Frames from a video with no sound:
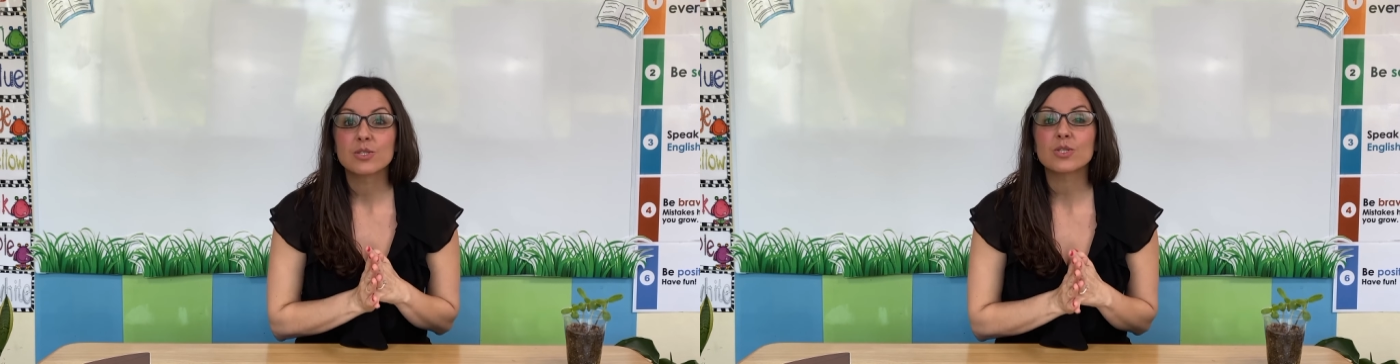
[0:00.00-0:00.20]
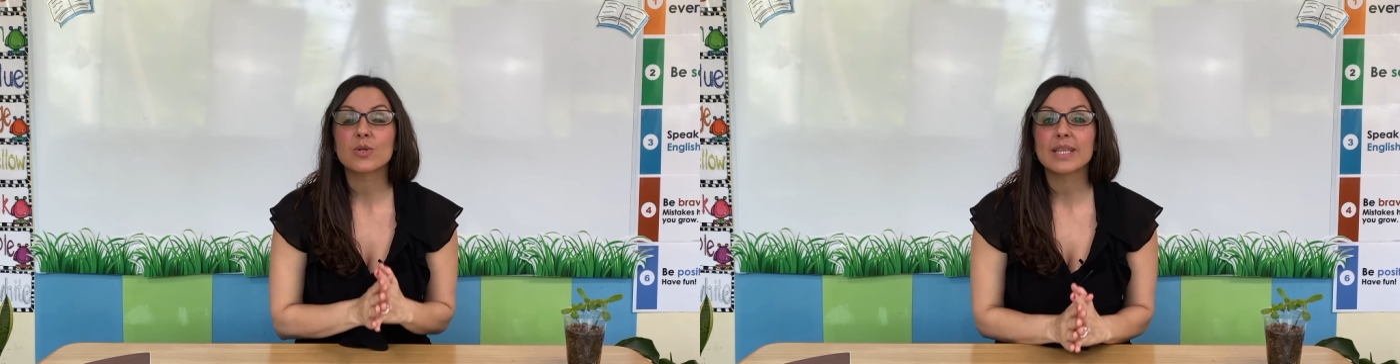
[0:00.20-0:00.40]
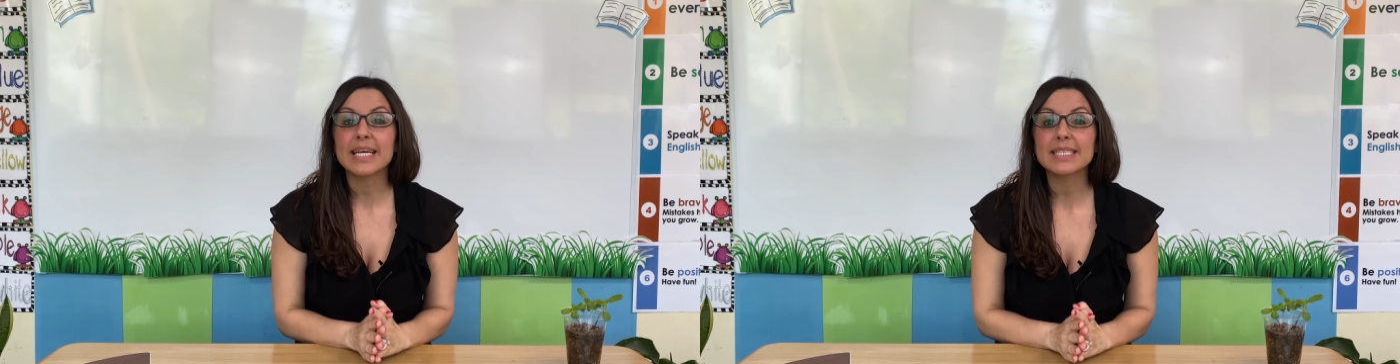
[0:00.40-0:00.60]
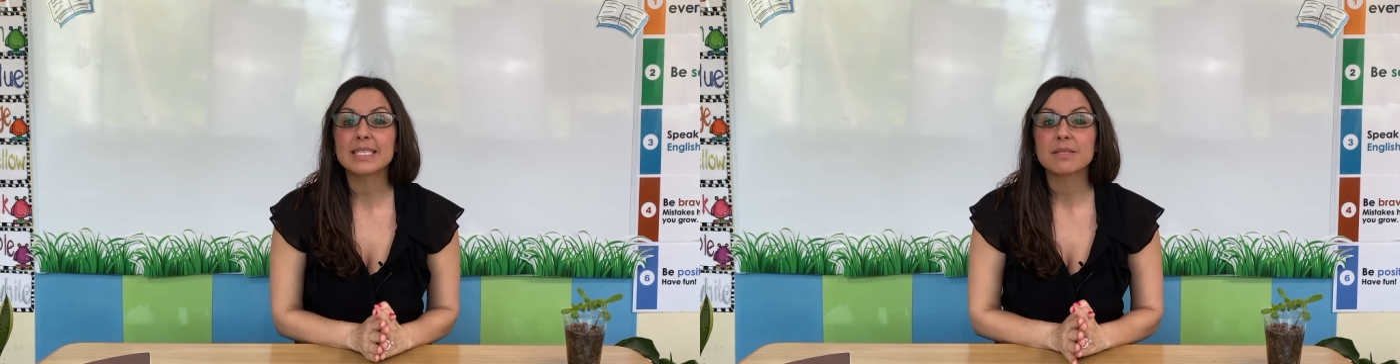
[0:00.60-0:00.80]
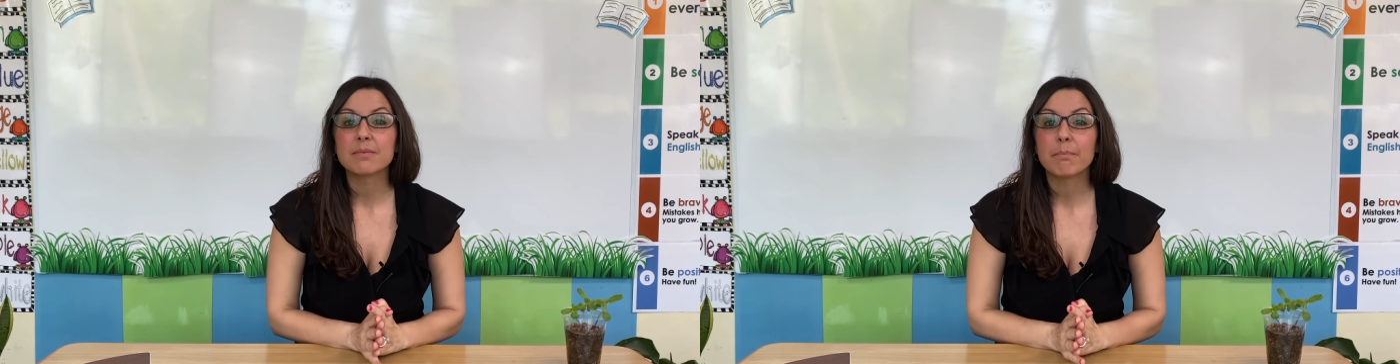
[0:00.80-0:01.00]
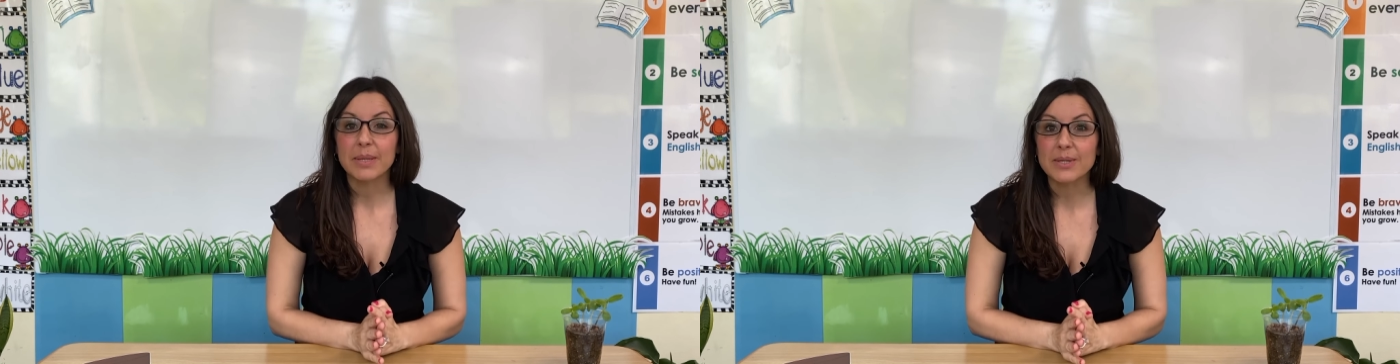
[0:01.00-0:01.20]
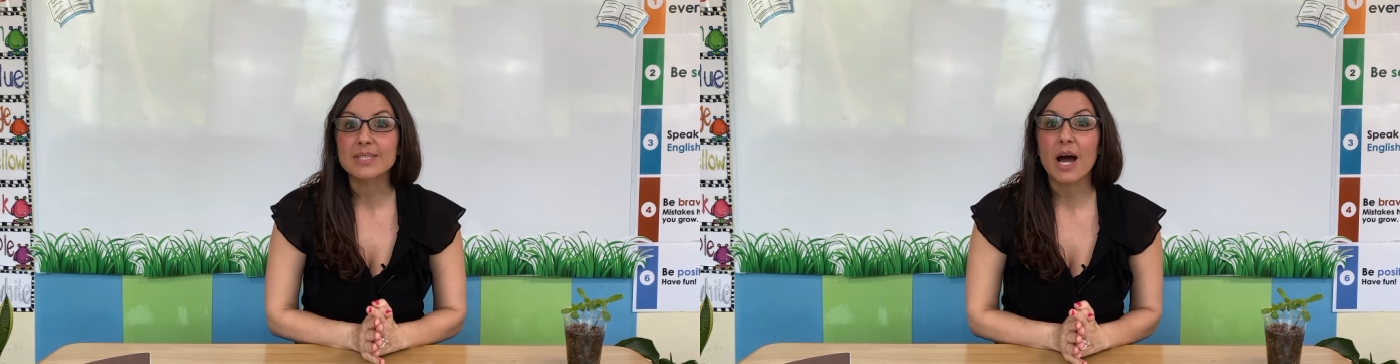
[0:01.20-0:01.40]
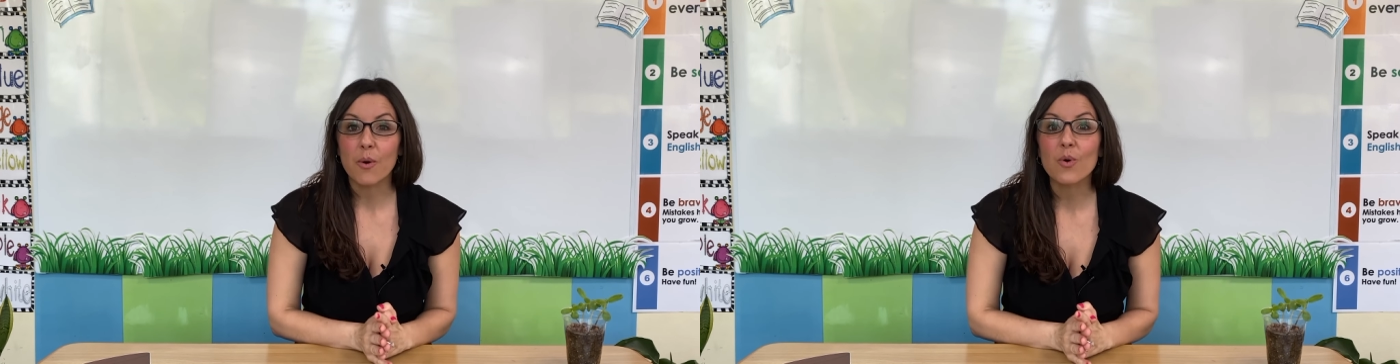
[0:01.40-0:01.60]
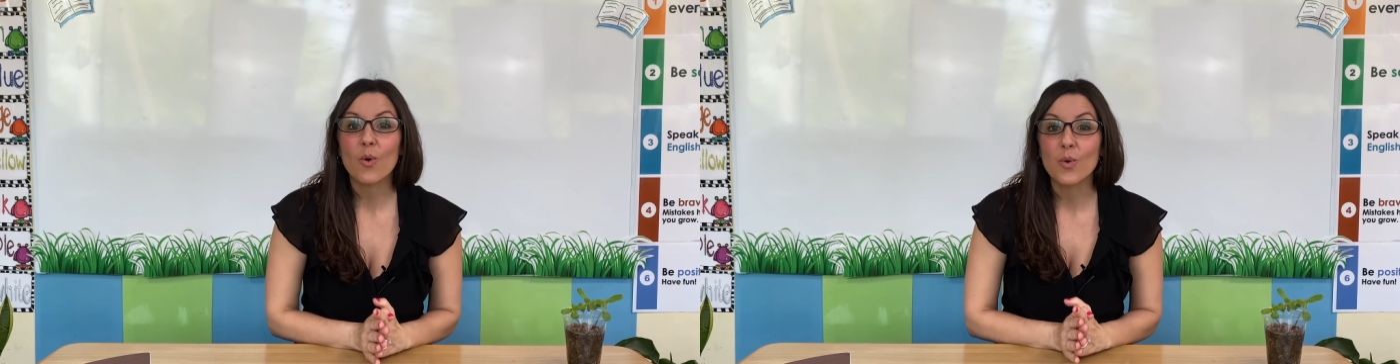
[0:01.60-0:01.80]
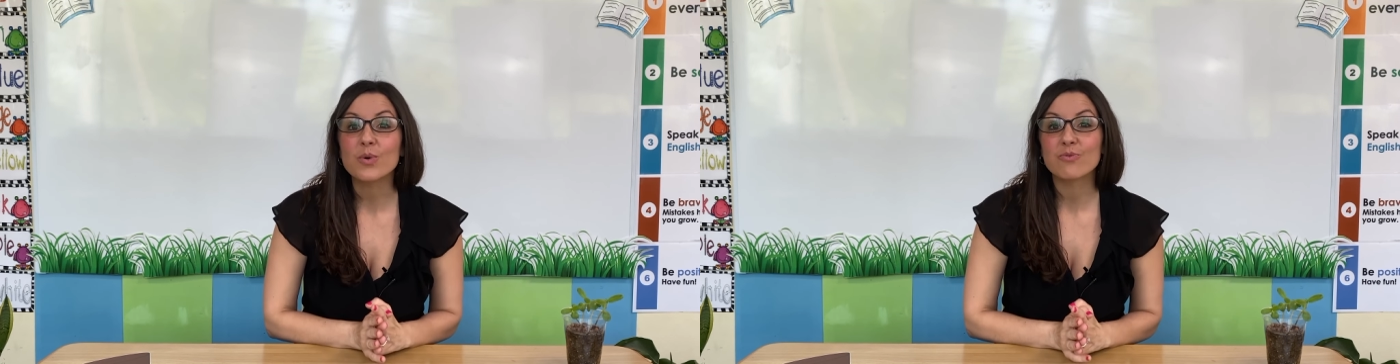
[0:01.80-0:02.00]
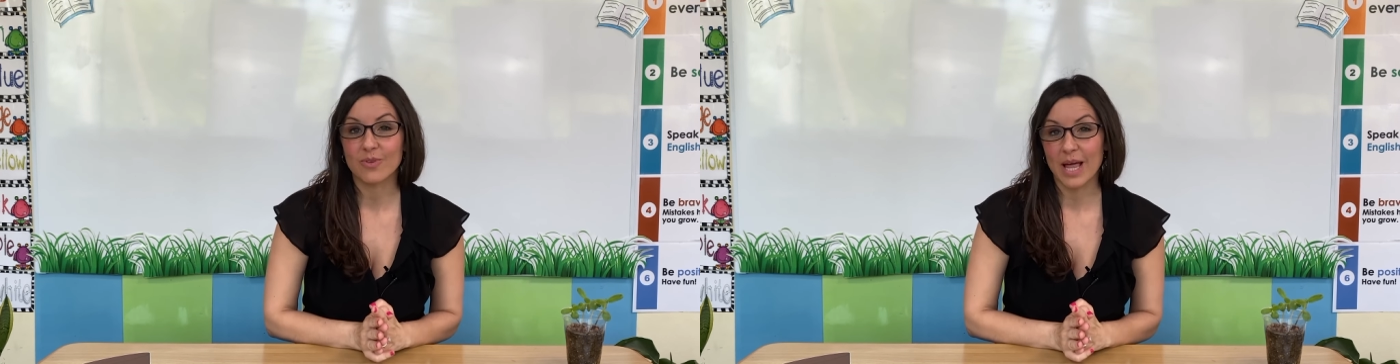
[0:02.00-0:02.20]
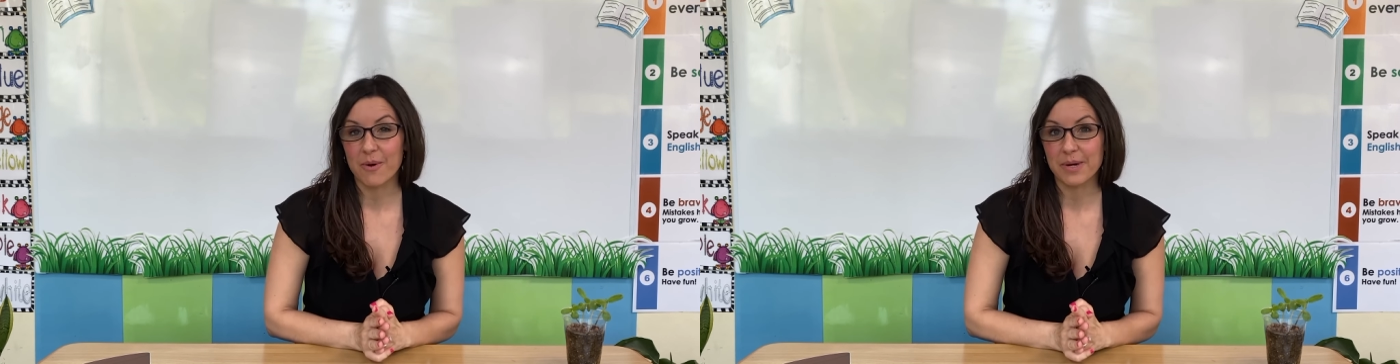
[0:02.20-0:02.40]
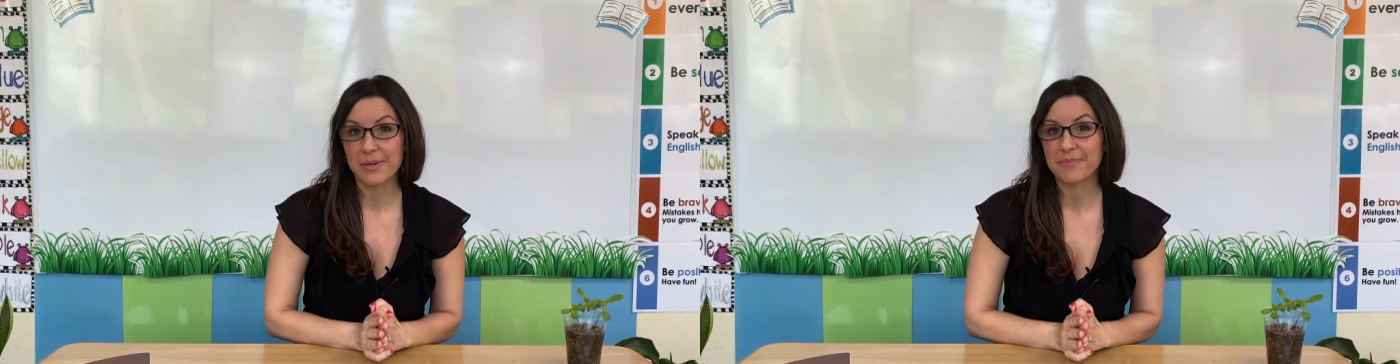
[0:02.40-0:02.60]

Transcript: So let's build our own flower.